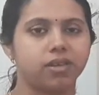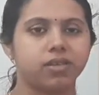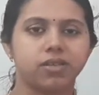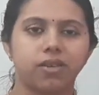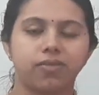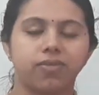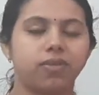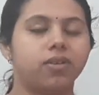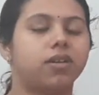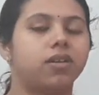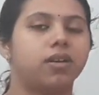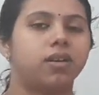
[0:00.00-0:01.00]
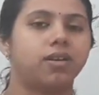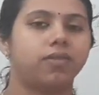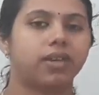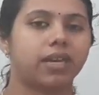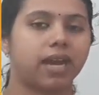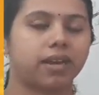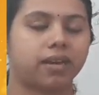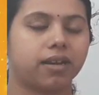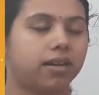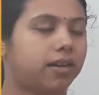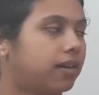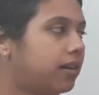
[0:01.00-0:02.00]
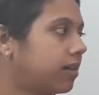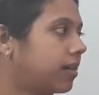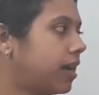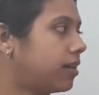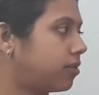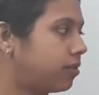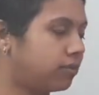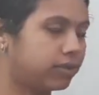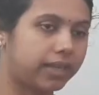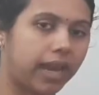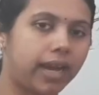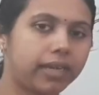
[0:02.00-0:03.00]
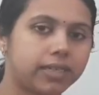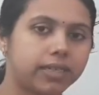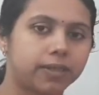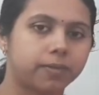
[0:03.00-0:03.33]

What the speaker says: So we can conclude that